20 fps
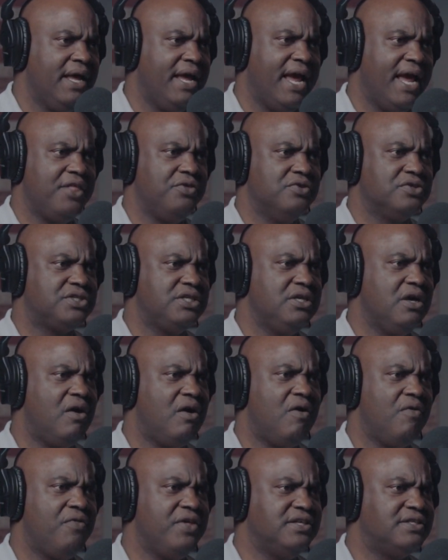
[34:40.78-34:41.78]
And you see
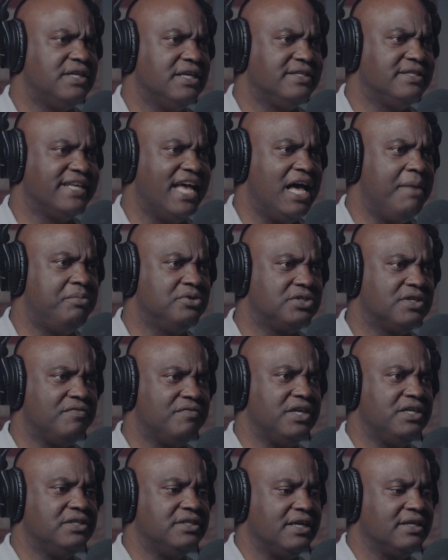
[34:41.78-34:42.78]
all these examples of
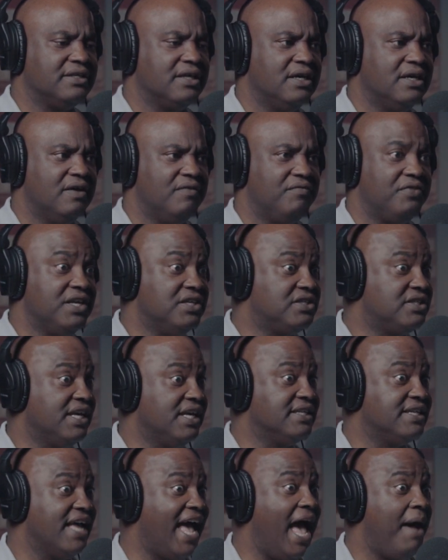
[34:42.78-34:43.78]
these
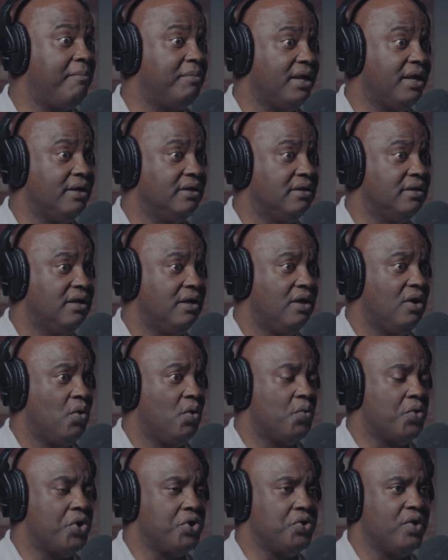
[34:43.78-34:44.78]
things happening,
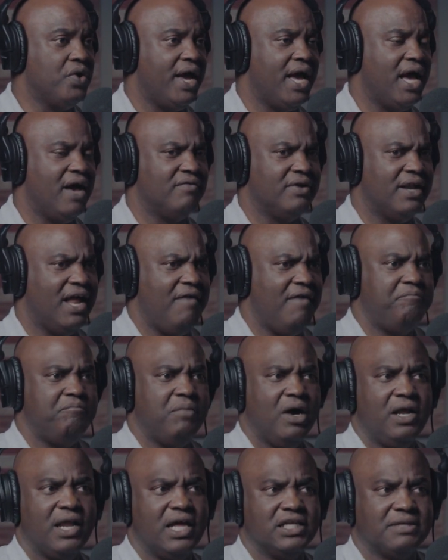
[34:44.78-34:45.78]
where you have, and
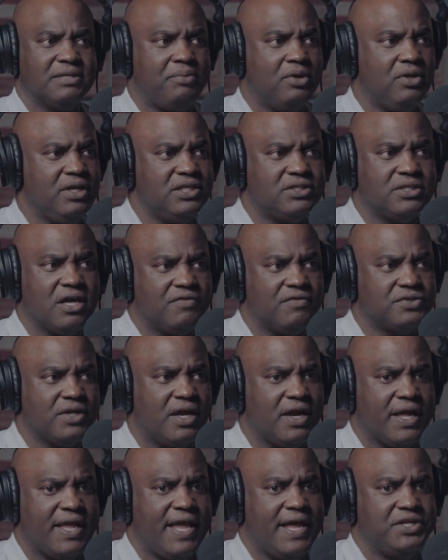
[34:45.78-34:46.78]
as a police officer,
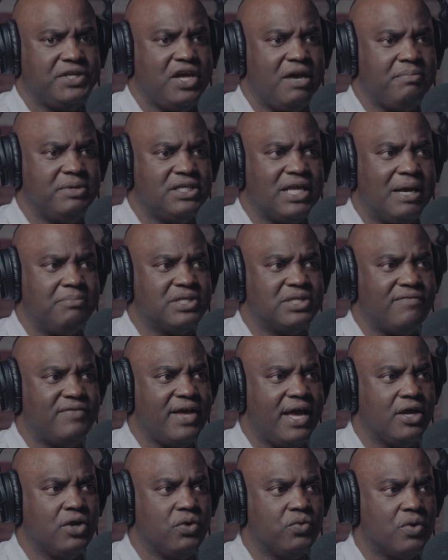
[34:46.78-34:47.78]
I can't tell how many times I've
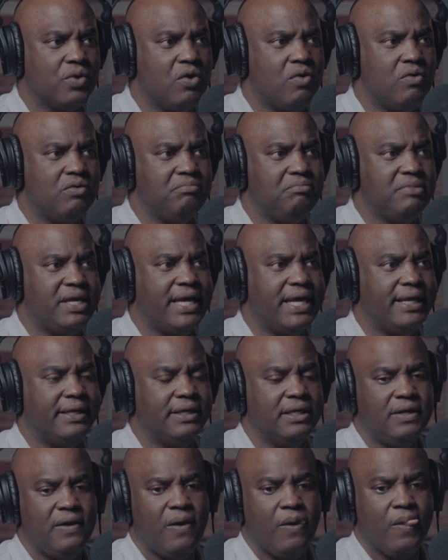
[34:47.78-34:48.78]
had grown men
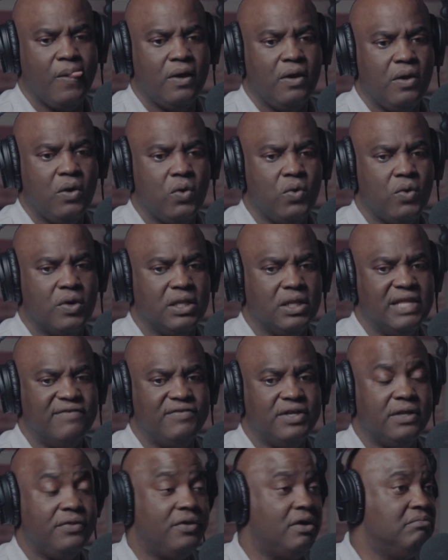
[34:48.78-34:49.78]
who are
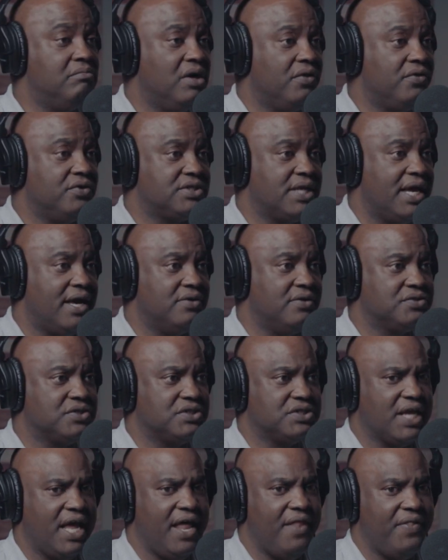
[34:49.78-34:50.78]
living in their mother's
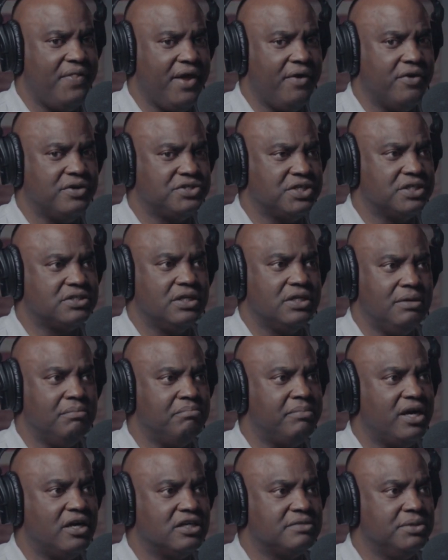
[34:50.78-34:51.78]
houses, and they are just an
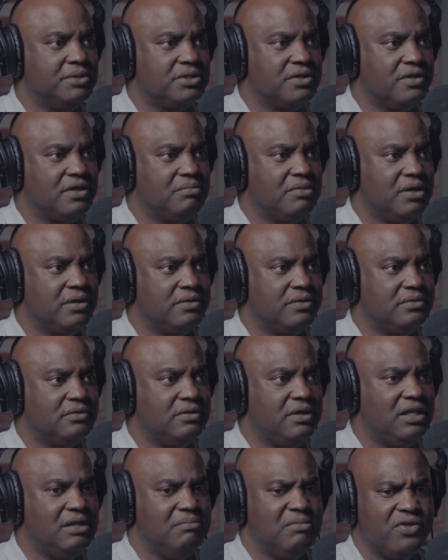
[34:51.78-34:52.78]
embarrassment to their mother.
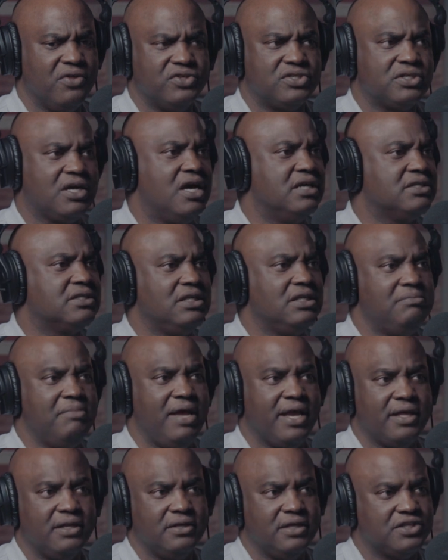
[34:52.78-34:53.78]
And the mother's constantly
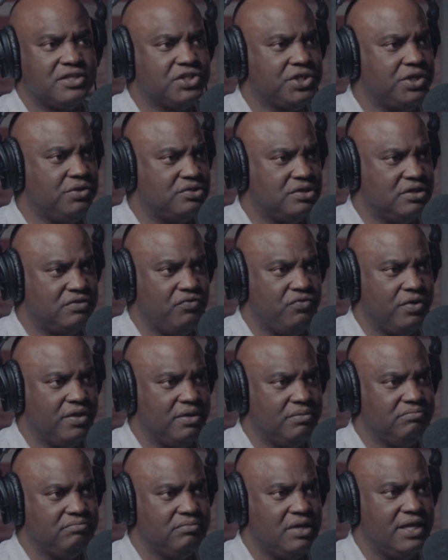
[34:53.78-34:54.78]
making excuses for
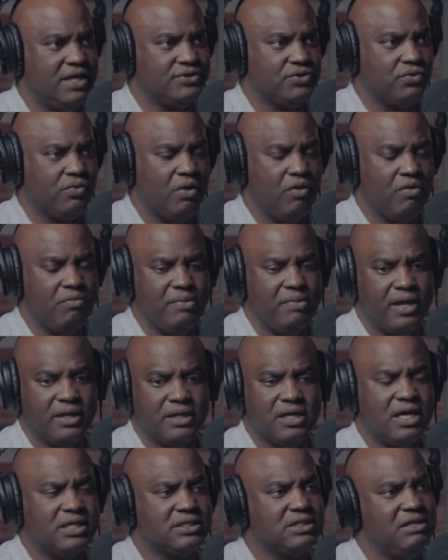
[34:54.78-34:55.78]
them as grown men,
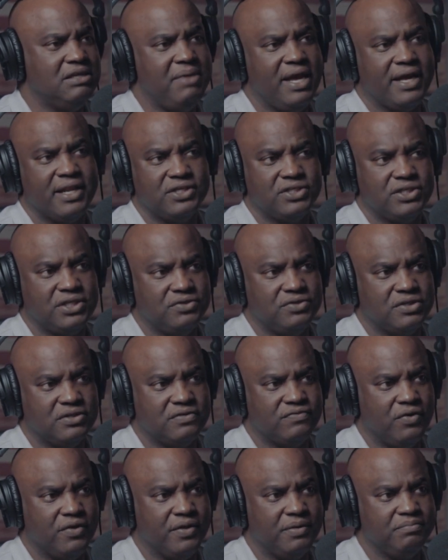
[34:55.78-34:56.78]
constantly making excuses
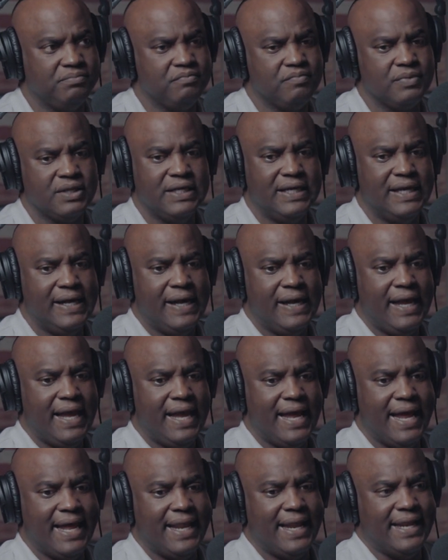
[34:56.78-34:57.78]
for them,
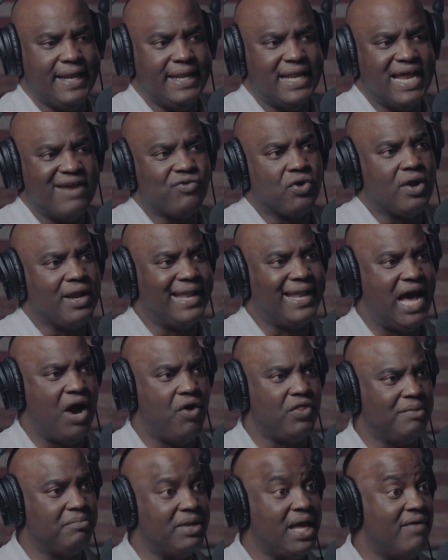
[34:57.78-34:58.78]
and never
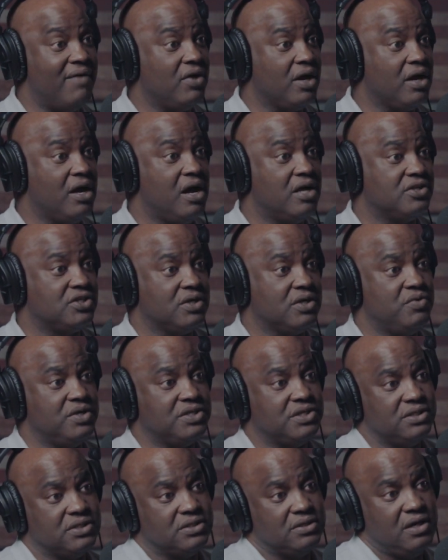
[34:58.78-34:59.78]
allowing them to have the
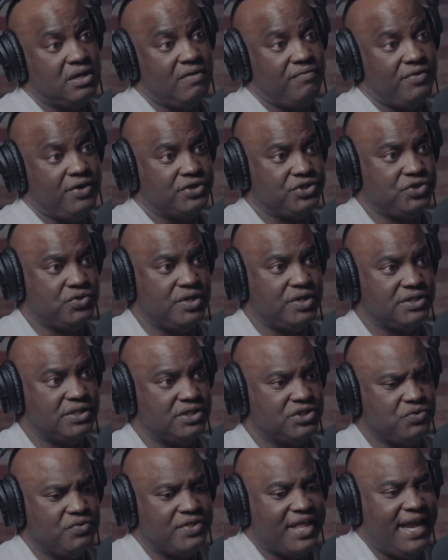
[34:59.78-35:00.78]
consequences of their
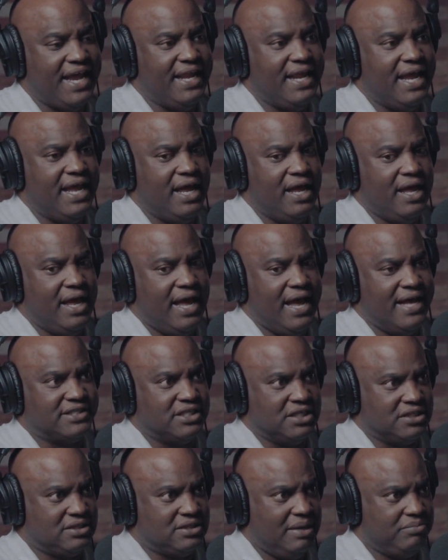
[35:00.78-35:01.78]
choices. So they, as
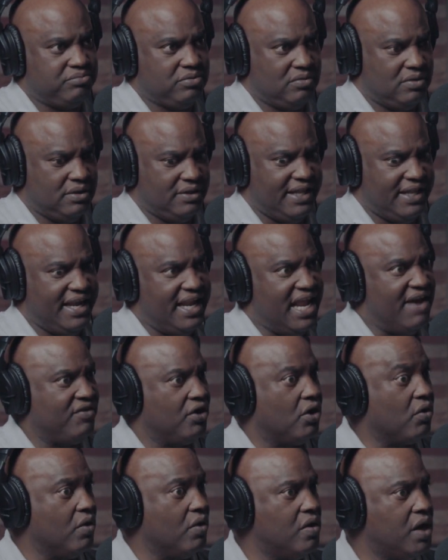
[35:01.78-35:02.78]
a subsequent, they never
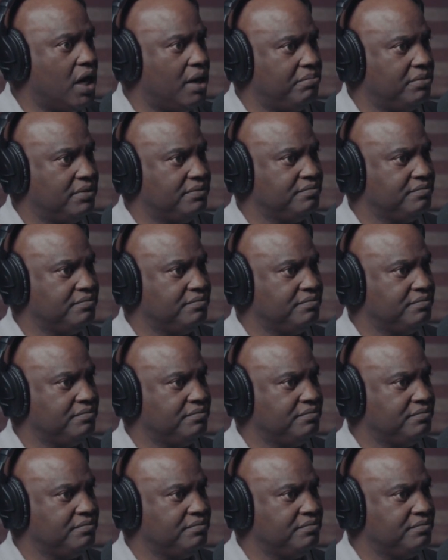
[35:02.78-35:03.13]
grow up.